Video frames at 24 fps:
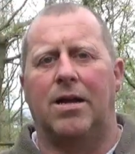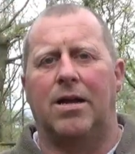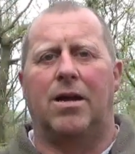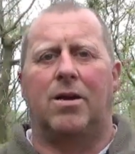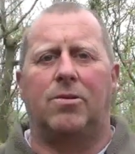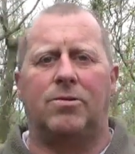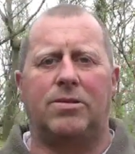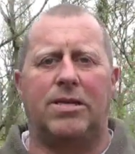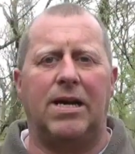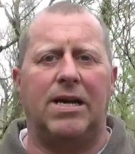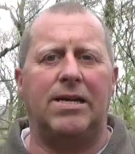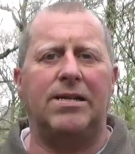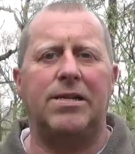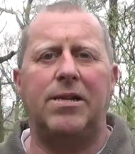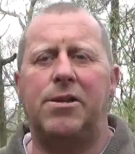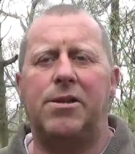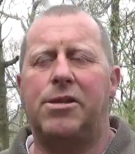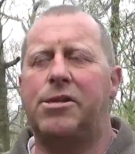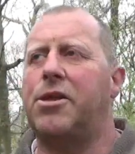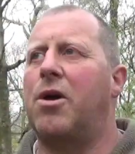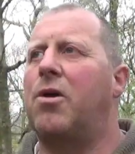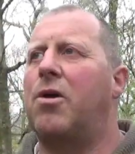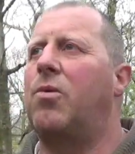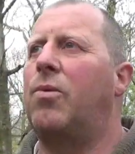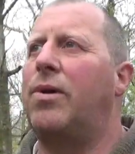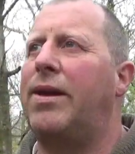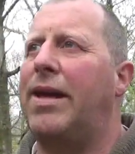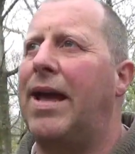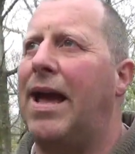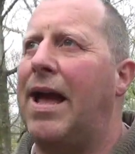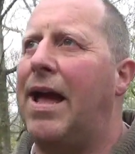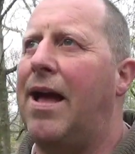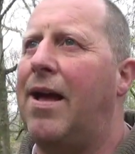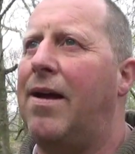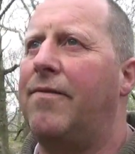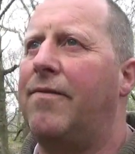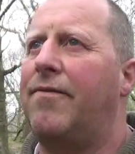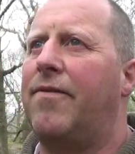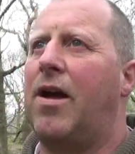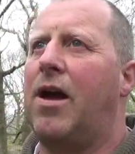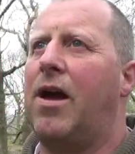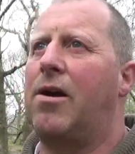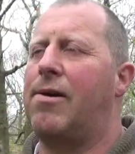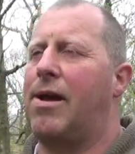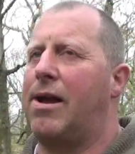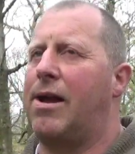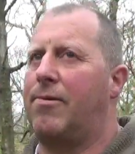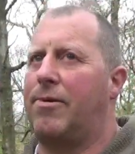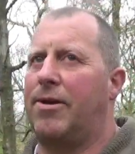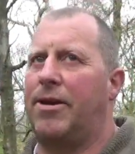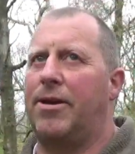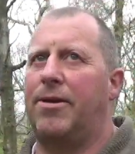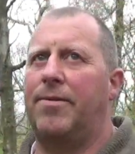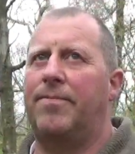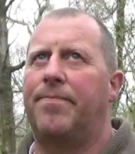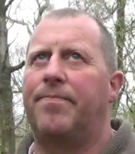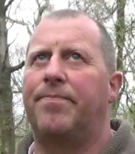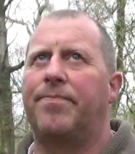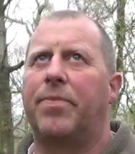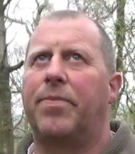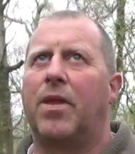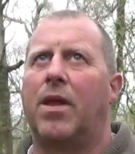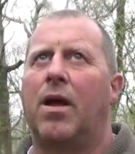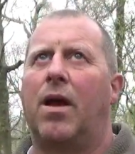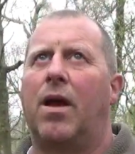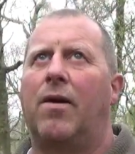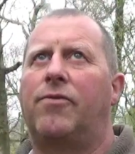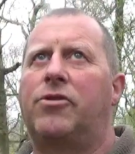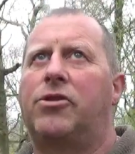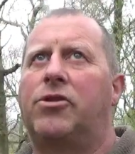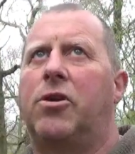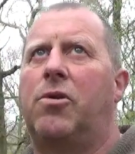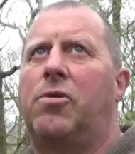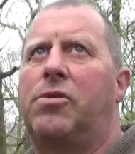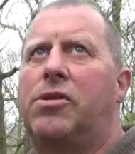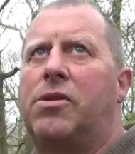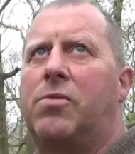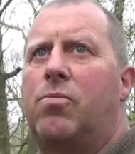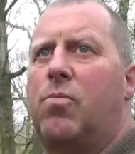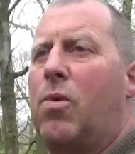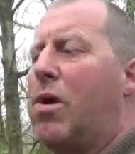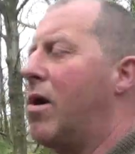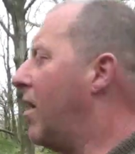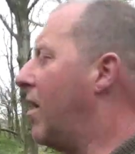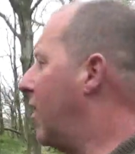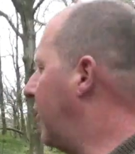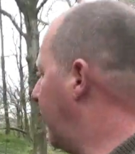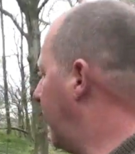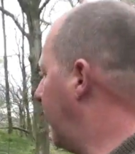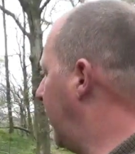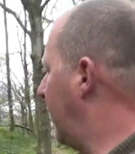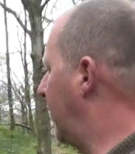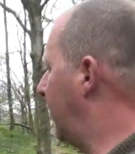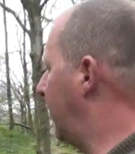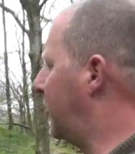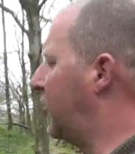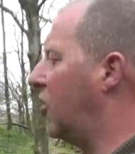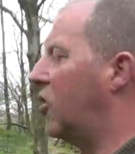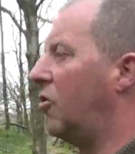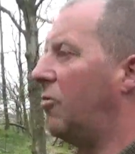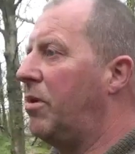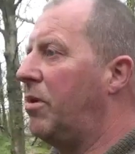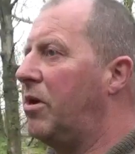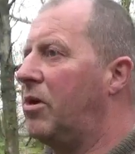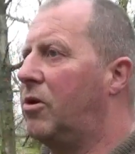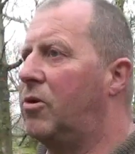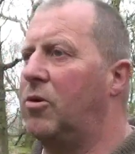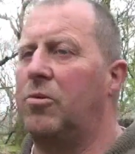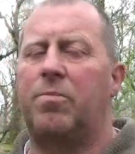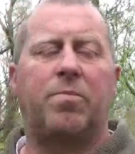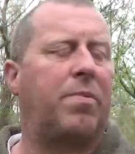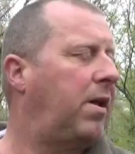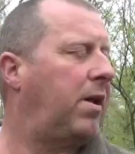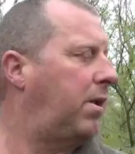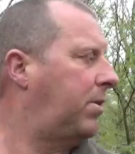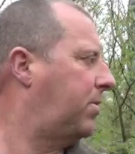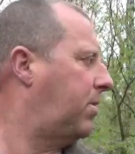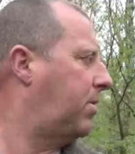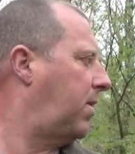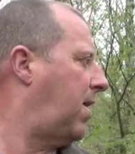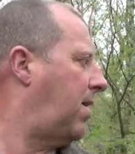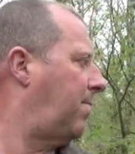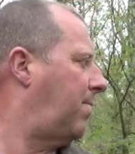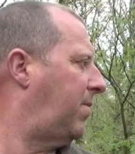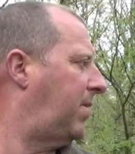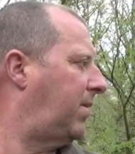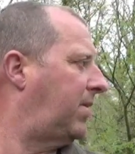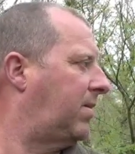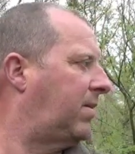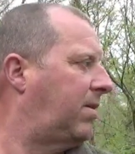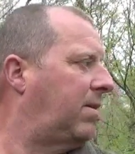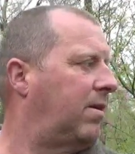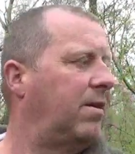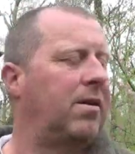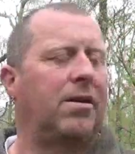Okay then, so we have our area. I've chosen where I think is going a good place to hammock.